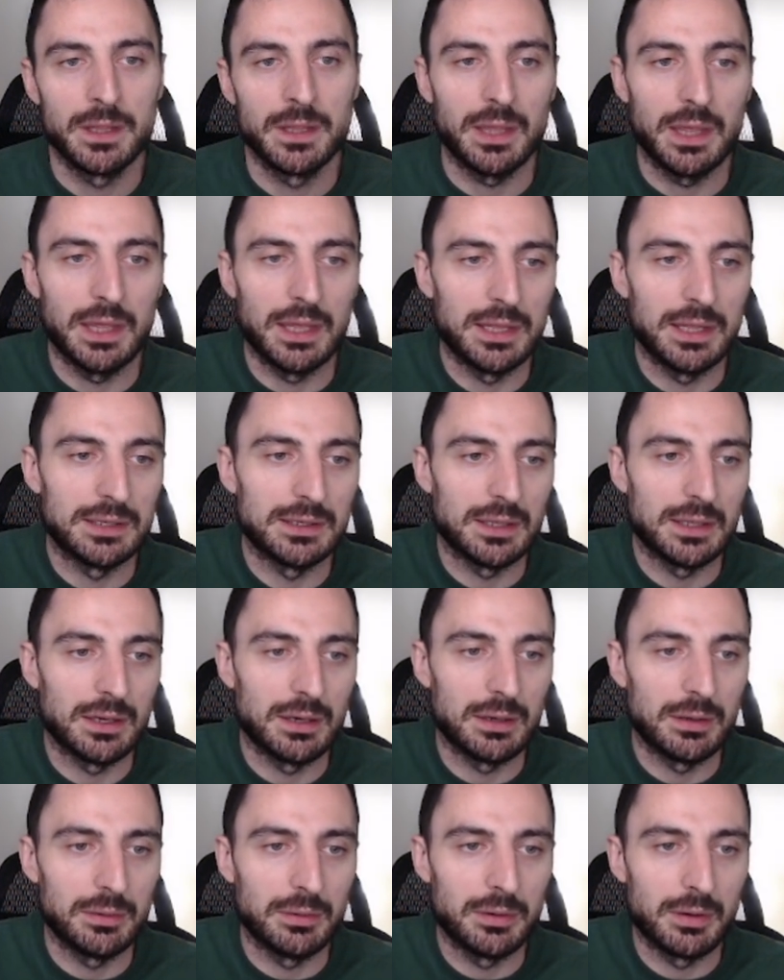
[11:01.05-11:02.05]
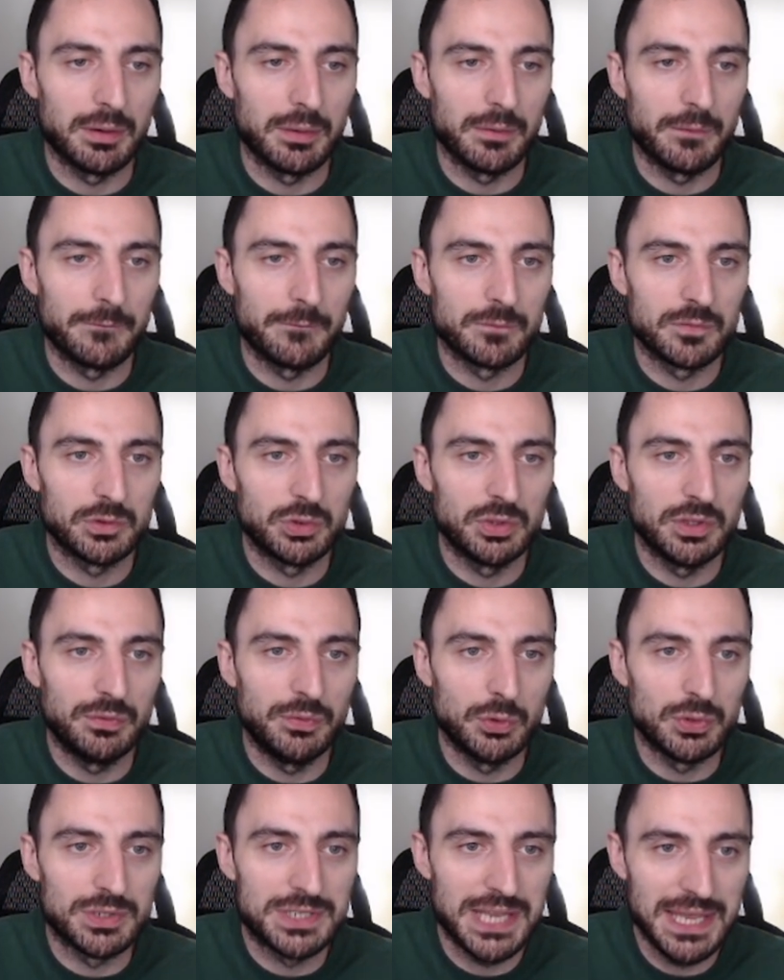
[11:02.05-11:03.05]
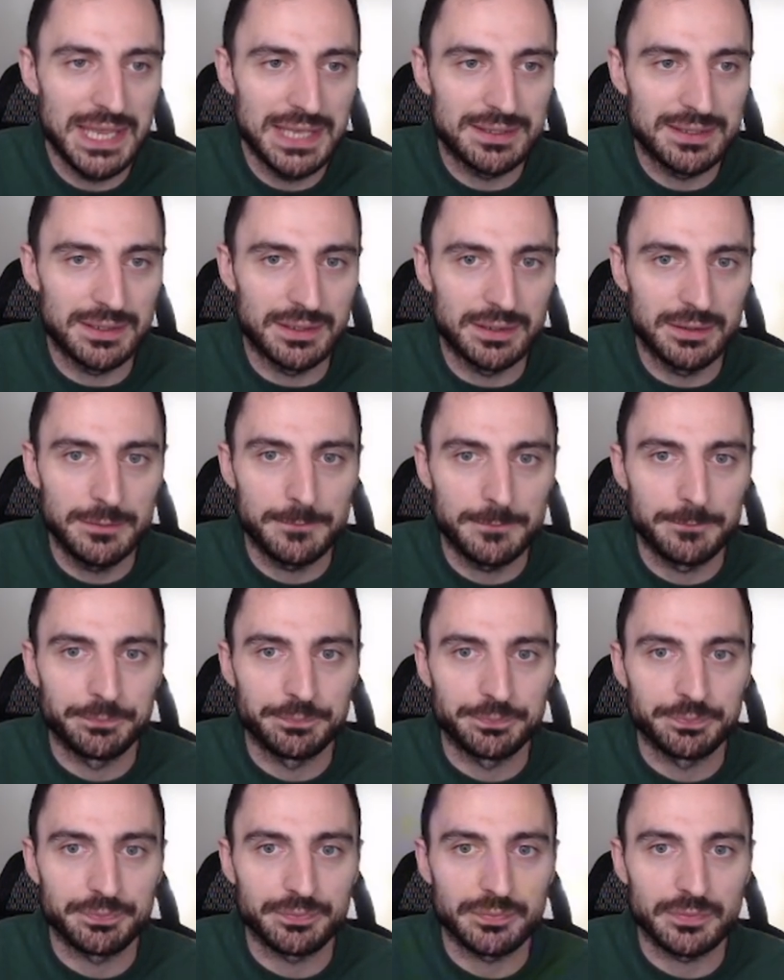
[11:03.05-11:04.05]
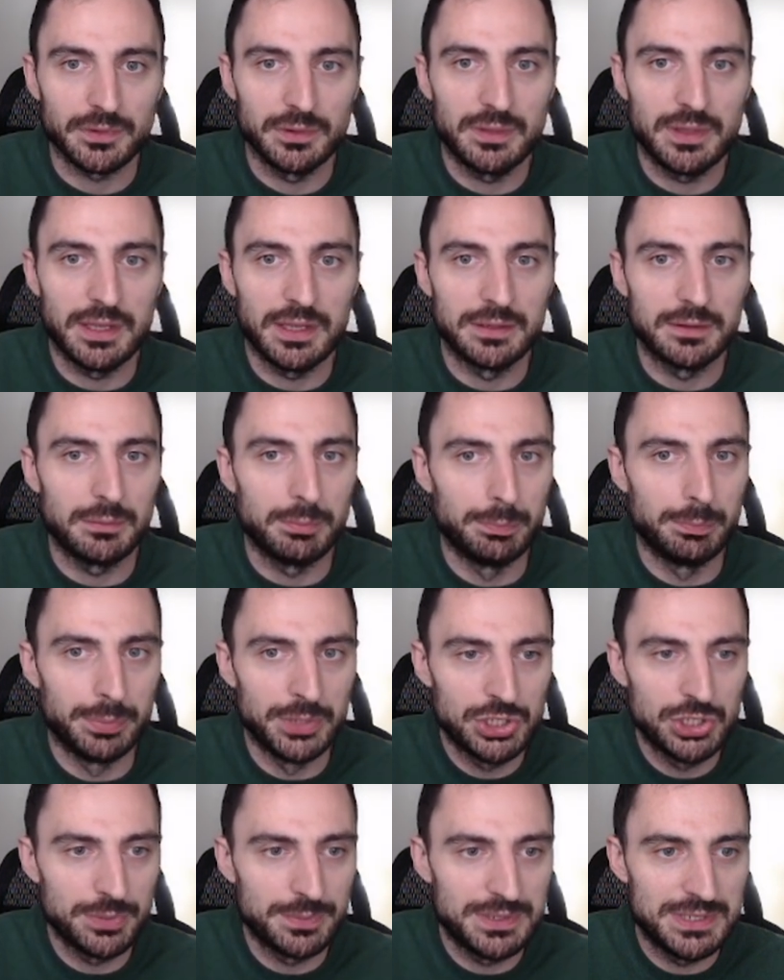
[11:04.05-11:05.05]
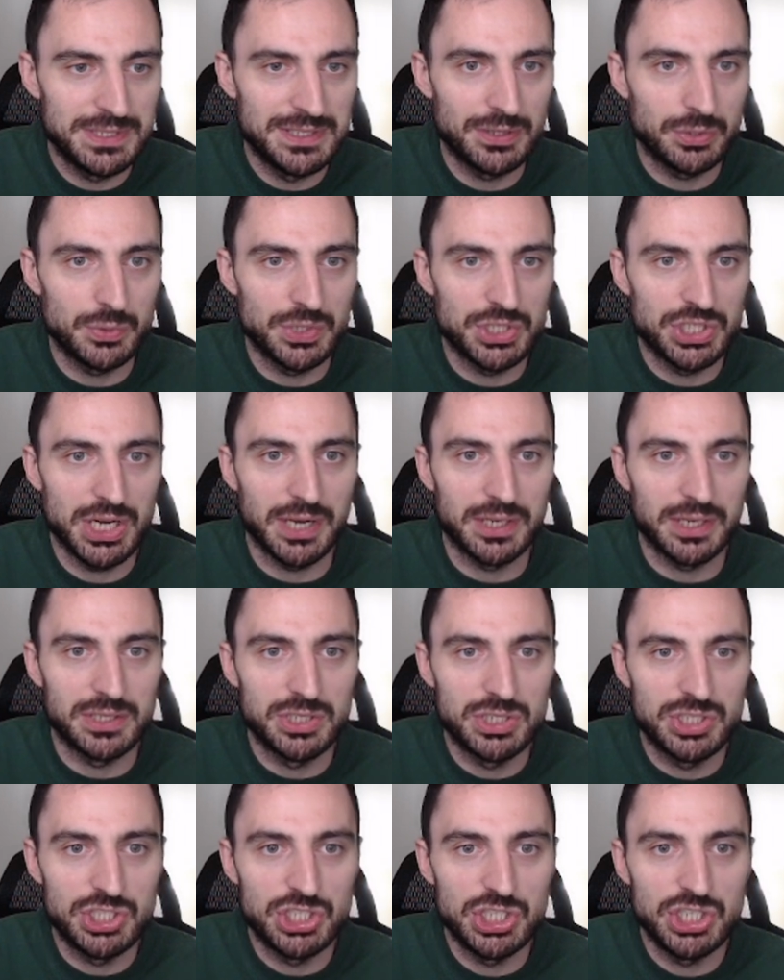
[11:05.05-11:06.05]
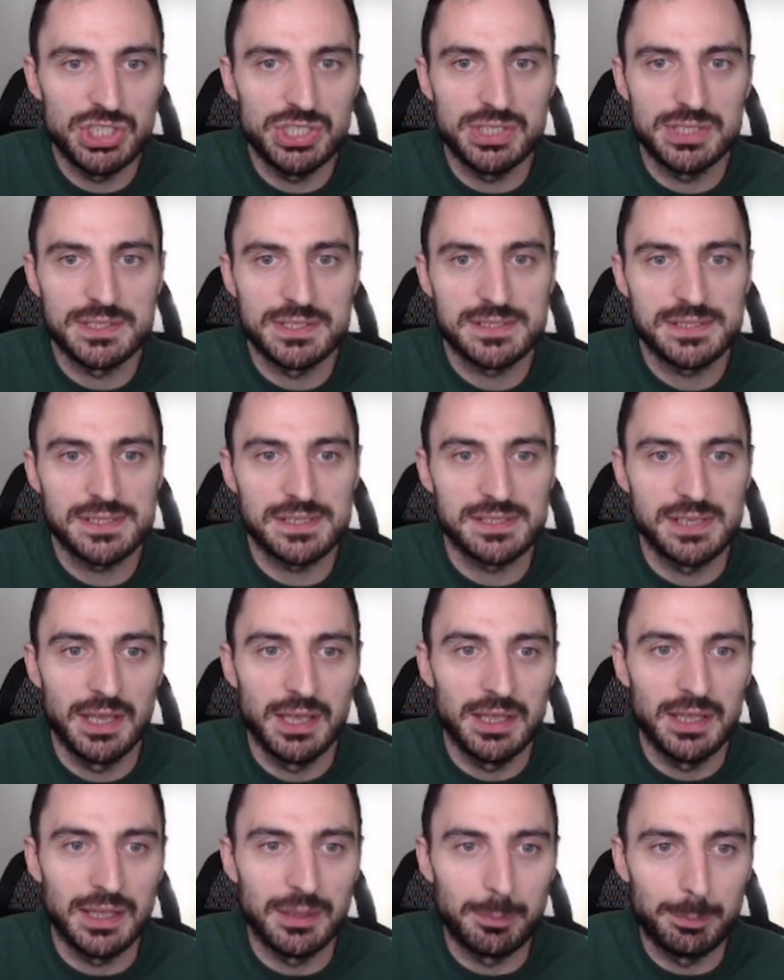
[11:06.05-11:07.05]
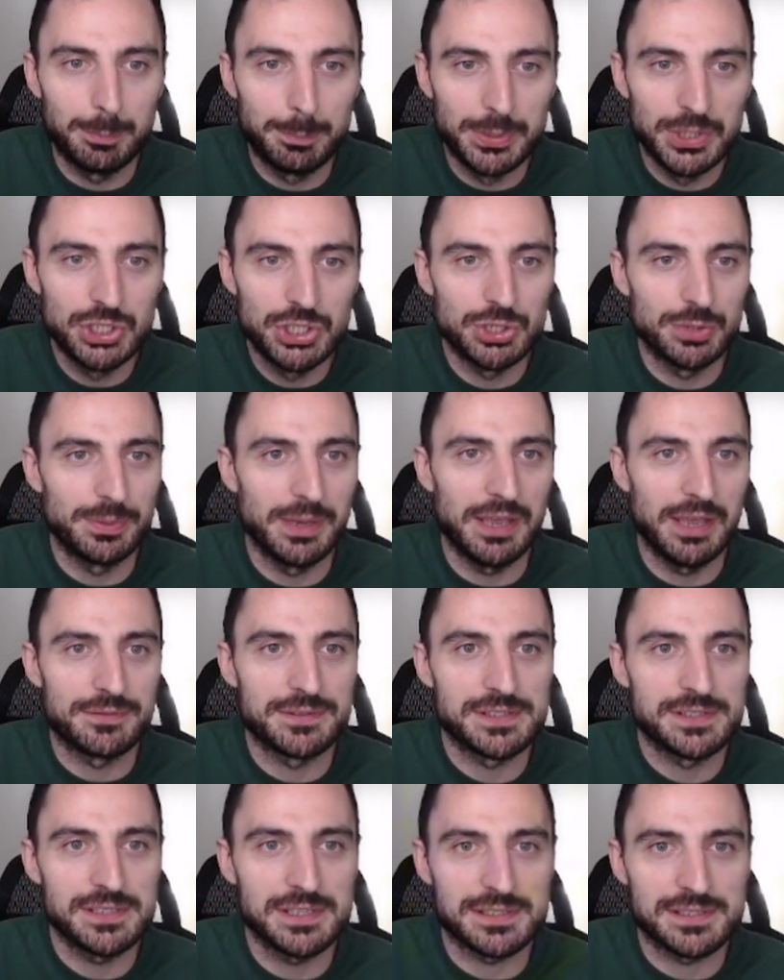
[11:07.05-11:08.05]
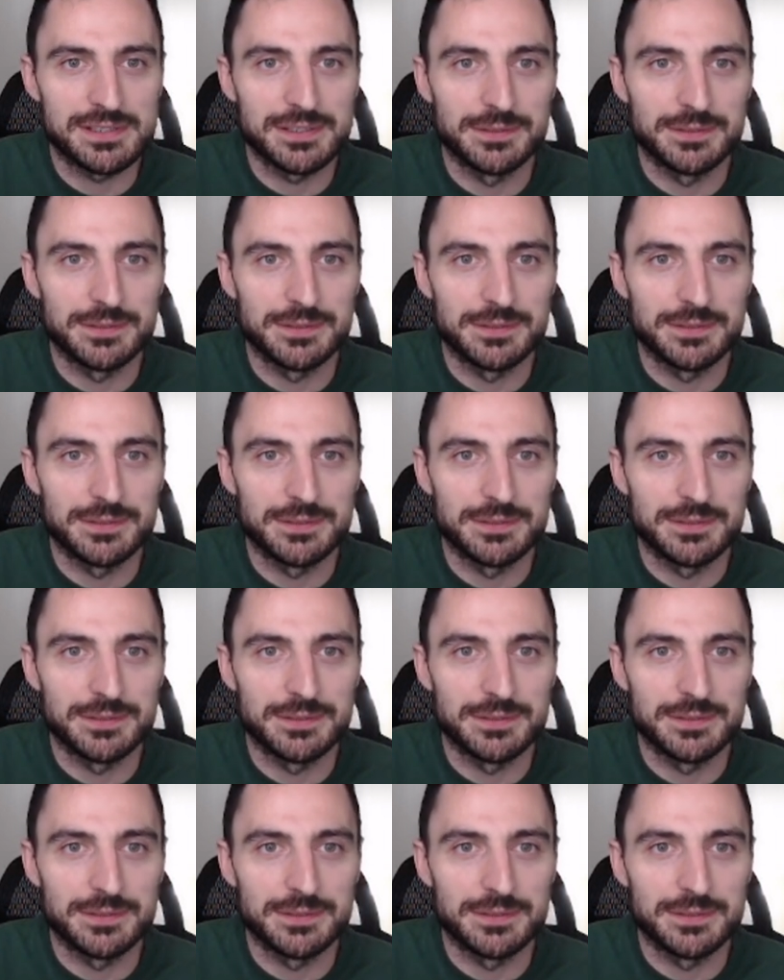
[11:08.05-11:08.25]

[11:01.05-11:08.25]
And if you take there, then bishop d3 check, g6, bishop f6